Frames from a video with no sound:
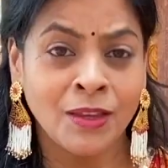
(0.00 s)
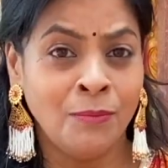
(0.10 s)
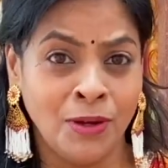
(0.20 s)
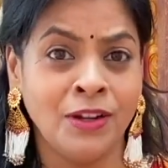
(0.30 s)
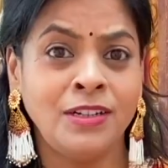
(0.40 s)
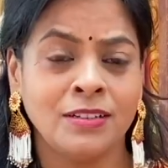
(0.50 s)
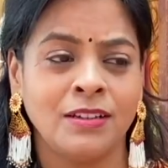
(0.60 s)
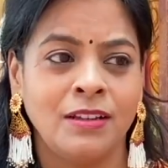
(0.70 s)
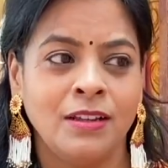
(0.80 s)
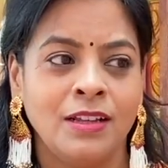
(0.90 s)
But
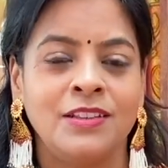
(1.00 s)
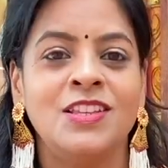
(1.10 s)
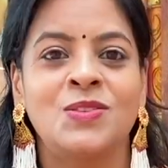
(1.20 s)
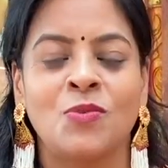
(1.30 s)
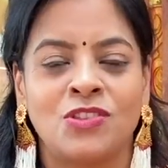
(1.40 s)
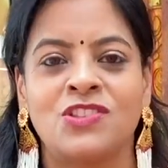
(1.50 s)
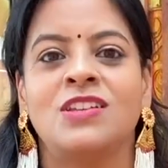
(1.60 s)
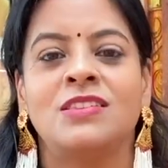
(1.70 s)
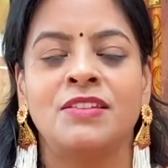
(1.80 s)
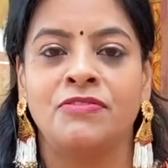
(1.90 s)
this was
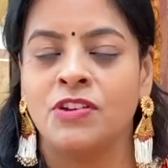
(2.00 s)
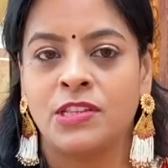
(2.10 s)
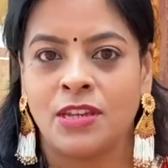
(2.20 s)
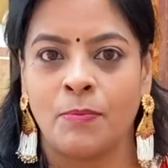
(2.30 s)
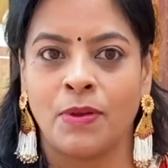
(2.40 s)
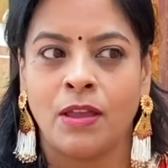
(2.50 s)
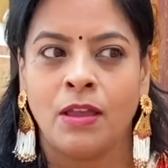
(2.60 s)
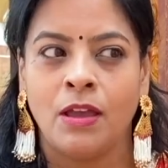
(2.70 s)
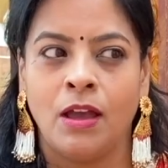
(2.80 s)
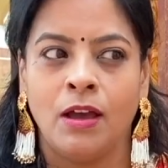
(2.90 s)
just the first step.
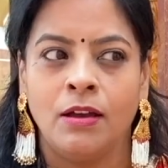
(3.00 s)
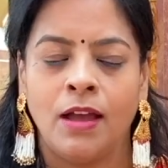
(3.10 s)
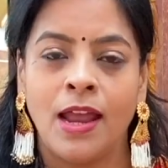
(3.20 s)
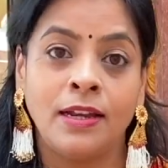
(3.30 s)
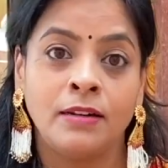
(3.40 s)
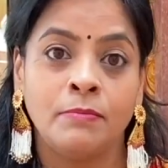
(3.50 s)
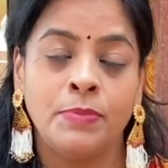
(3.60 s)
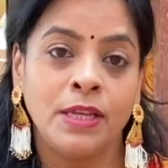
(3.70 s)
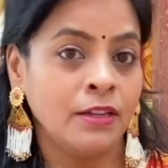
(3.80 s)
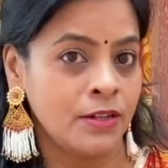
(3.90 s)
And
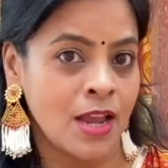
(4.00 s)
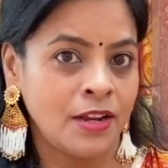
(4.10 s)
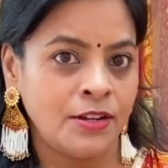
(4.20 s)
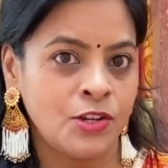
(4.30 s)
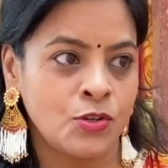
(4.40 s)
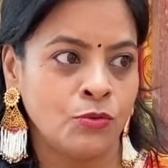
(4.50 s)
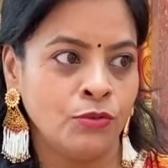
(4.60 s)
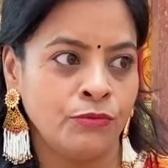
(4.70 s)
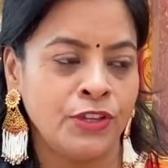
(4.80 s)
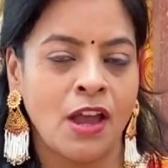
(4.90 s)
being a reality show,
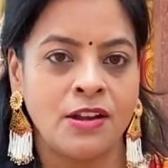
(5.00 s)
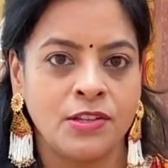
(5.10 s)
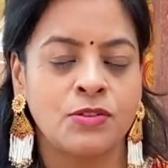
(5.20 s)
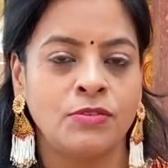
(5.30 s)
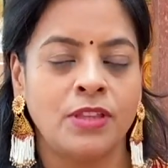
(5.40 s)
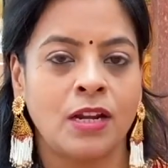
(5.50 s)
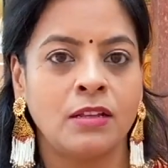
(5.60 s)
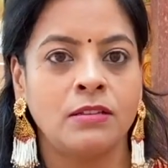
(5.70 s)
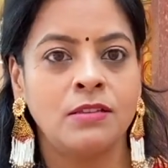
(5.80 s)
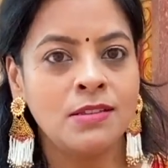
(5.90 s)
we understood that
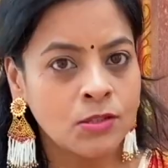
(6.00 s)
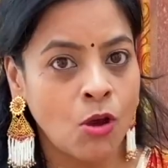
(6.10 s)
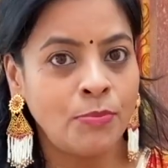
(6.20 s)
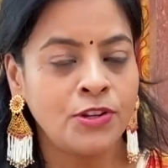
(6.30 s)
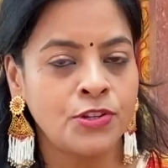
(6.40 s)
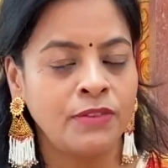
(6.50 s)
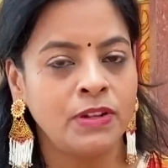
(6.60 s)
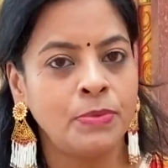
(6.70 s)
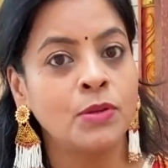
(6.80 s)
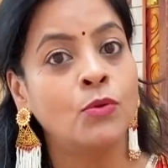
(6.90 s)
this competition
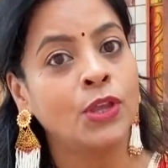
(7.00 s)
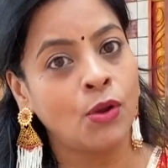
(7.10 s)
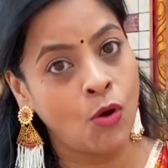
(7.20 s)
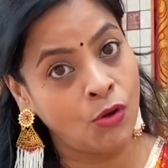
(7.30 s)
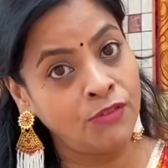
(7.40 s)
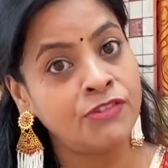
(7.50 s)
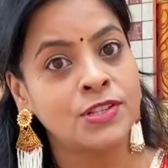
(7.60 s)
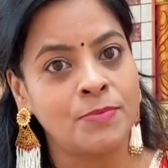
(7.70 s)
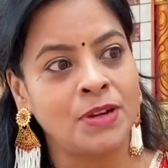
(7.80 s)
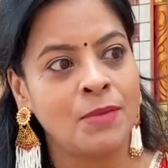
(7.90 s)
will be going on for
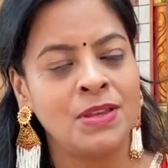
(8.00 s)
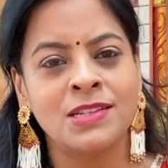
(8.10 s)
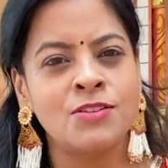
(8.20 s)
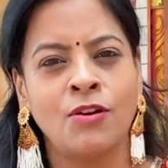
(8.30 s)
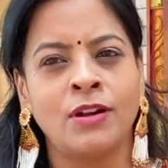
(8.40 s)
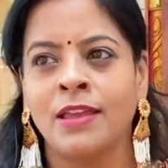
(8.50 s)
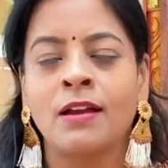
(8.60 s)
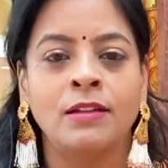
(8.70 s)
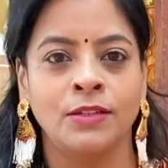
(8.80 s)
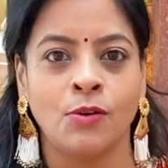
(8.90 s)
some time. It's not like
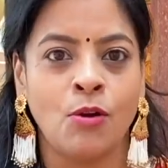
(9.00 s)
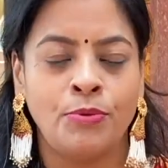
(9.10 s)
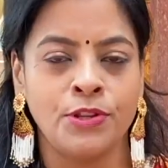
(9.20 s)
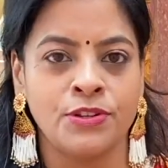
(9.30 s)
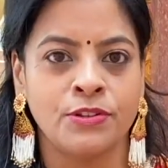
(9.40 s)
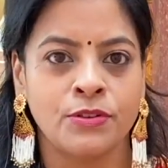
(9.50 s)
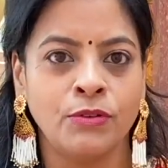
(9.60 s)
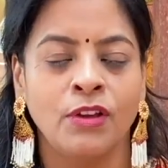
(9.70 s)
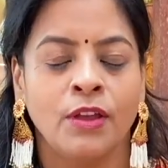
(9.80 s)
other competitions, no,